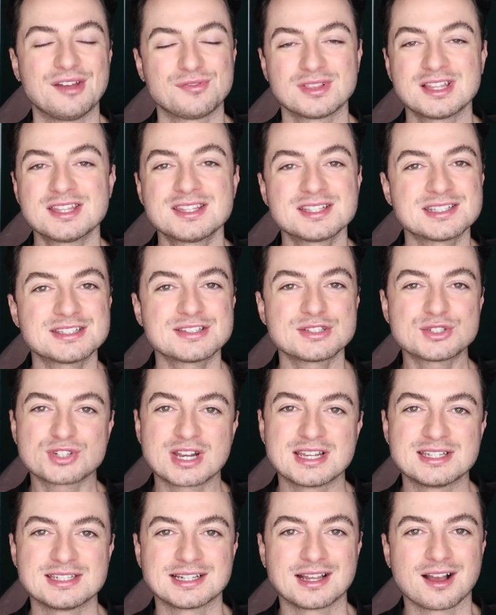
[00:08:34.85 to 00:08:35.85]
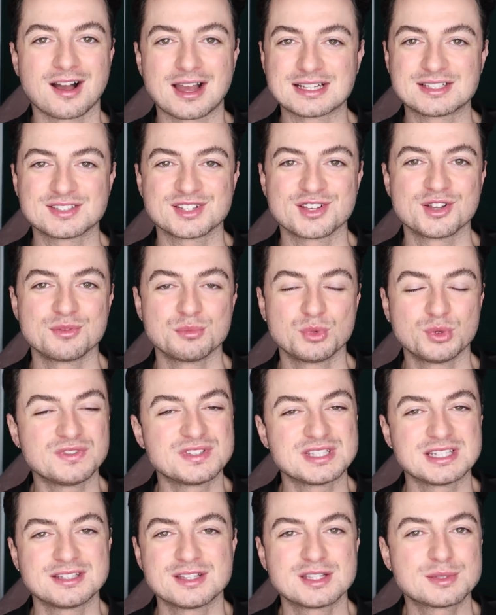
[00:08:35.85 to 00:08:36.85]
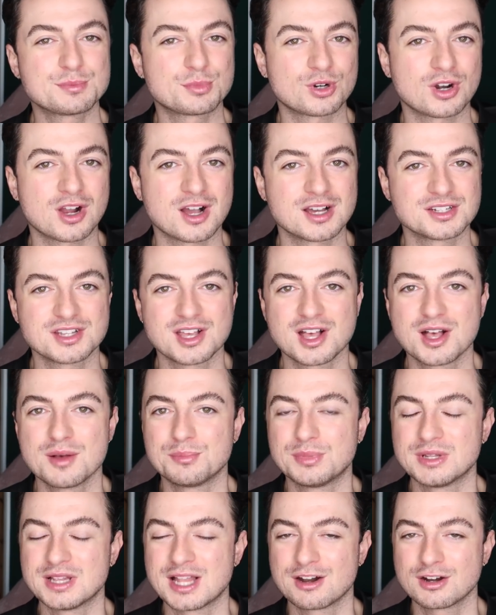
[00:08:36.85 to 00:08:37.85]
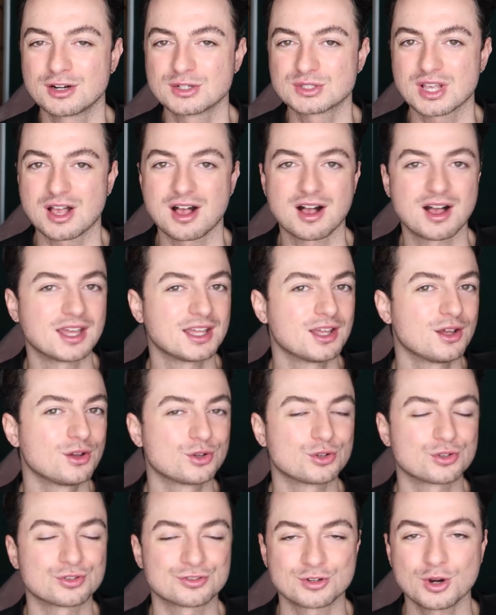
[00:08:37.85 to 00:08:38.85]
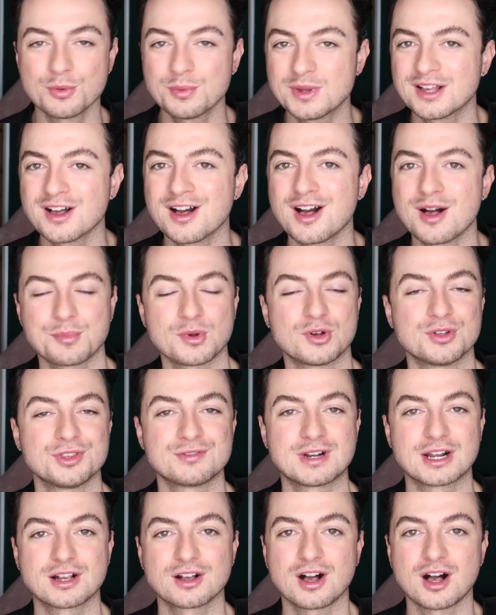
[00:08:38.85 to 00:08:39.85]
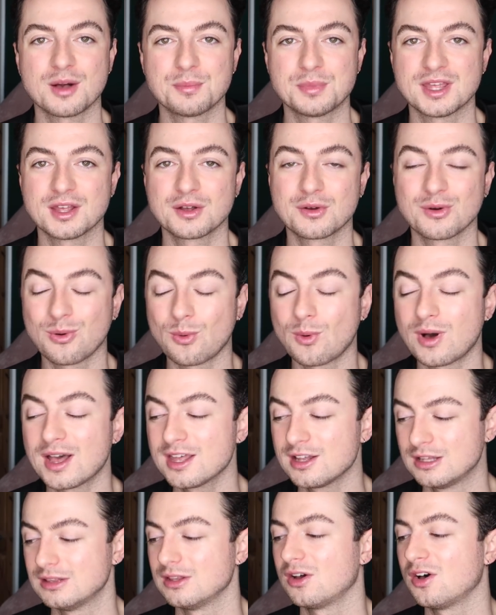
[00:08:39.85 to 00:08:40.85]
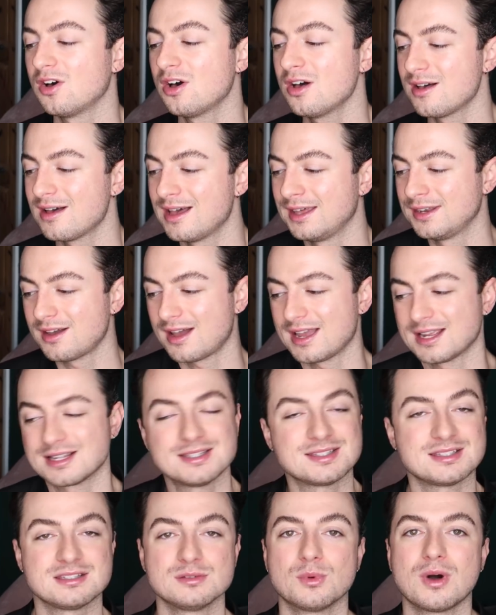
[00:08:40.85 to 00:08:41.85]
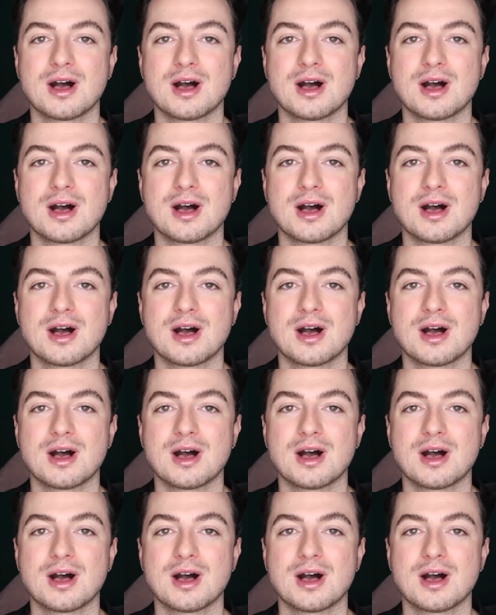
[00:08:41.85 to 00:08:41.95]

I feel like this is a trending item. We've seen this Prada bolero tie cropping up on the red carpet quite a lot, and I can see